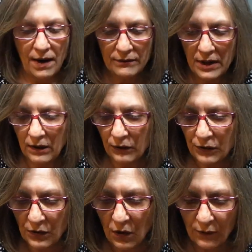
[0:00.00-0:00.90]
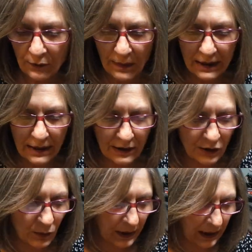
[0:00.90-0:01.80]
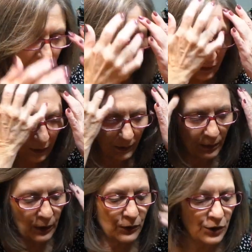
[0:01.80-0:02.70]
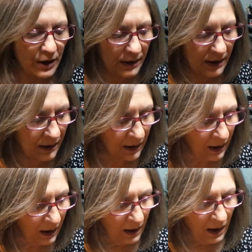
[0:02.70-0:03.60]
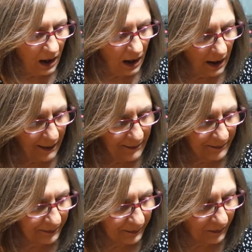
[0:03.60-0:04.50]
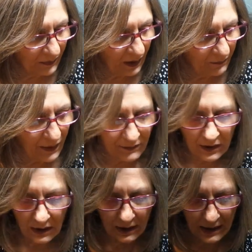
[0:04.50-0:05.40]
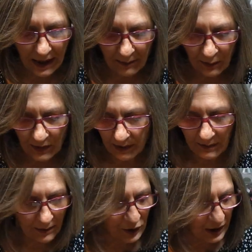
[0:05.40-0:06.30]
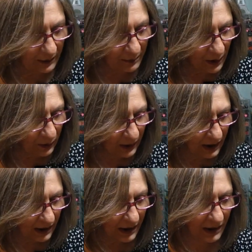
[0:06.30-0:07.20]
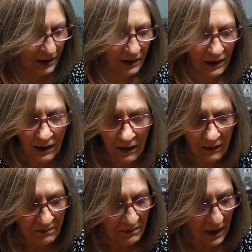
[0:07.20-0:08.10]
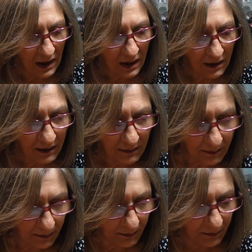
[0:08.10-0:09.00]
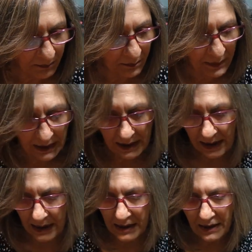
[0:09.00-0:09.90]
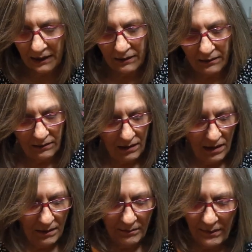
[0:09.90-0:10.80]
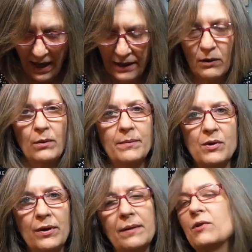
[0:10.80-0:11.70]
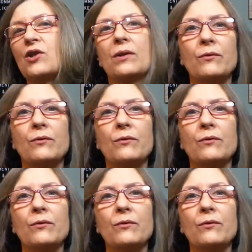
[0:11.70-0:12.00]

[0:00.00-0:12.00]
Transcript: $5 off my next $20 purchase. Um, five deluxe samples, sometimes you get a bonus. Uh, been a decent um, bag. Oh, I'm sorry, I'm just